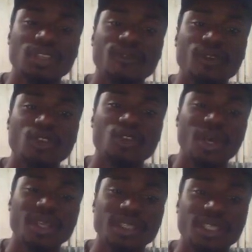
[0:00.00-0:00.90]
for you to
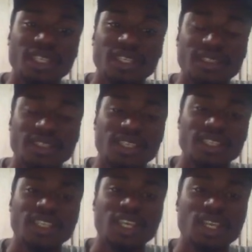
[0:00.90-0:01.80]
answer, such as
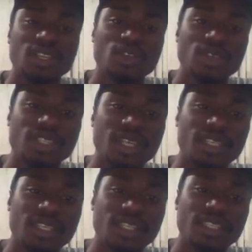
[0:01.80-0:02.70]
this. So this guy
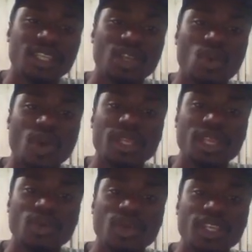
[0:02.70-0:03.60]
is asking, what
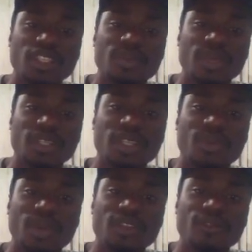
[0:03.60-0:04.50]
can we expect the
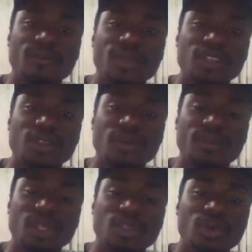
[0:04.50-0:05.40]
price of
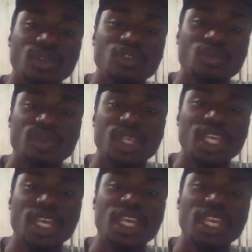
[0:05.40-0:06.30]
Bitcoin to be
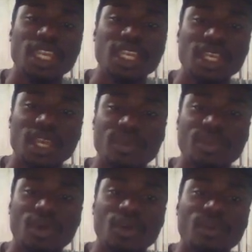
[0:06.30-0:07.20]
in
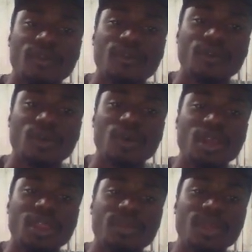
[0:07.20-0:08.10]
April before
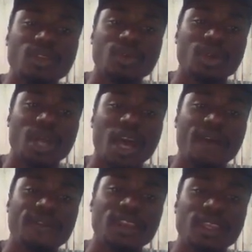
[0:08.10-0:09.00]
the Bitcoin
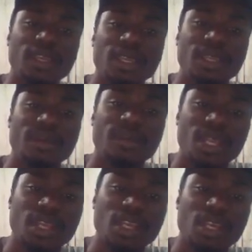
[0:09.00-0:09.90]
halving in
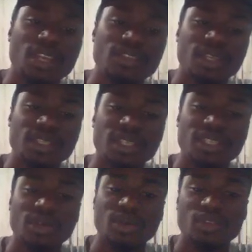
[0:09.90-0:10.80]
May? As you can see, it's
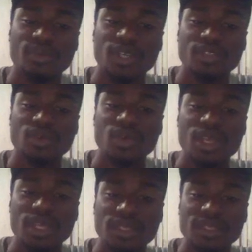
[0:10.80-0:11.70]
a question mark. So
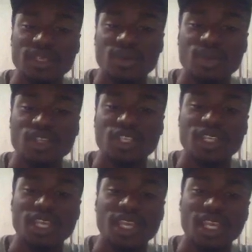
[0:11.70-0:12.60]
this is a question,
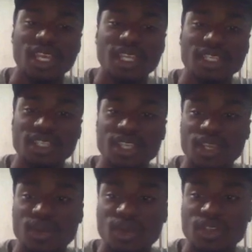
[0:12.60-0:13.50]
and
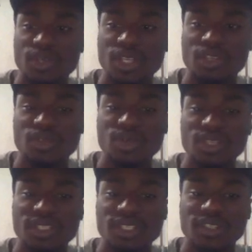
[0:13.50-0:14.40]
what you can do
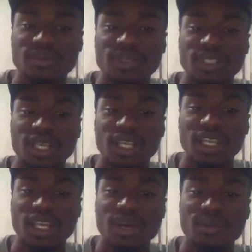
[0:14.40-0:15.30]
is just basically
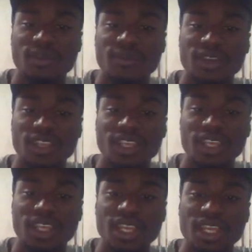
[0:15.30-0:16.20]
come over here
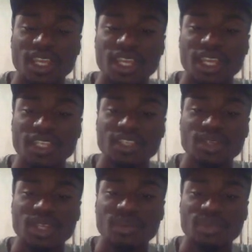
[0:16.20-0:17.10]
and you
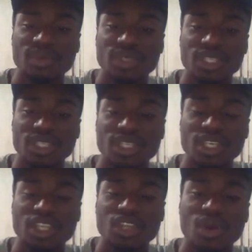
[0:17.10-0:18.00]
can put in
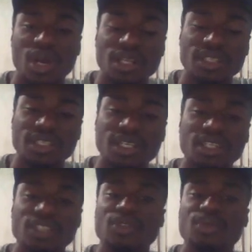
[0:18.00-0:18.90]
your answer
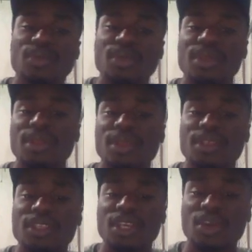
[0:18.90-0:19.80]
to
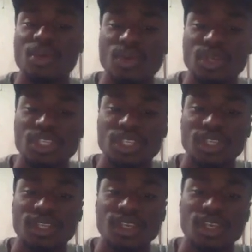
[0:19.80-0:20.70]
this question.
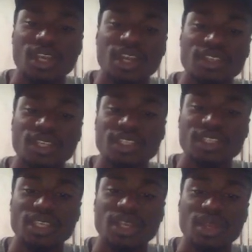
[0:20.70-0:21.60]
As you can
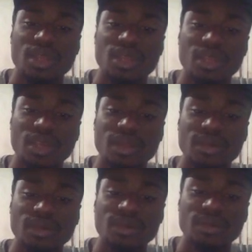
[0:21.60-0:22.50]
see,
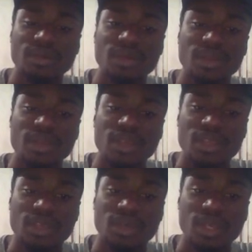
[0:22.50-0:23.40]

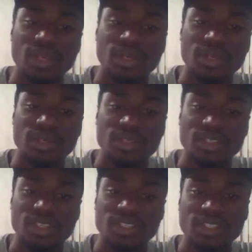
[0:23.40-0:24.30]
you can
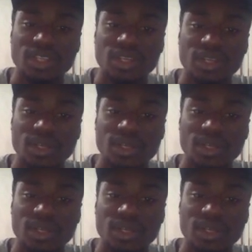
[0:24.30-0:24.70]
just say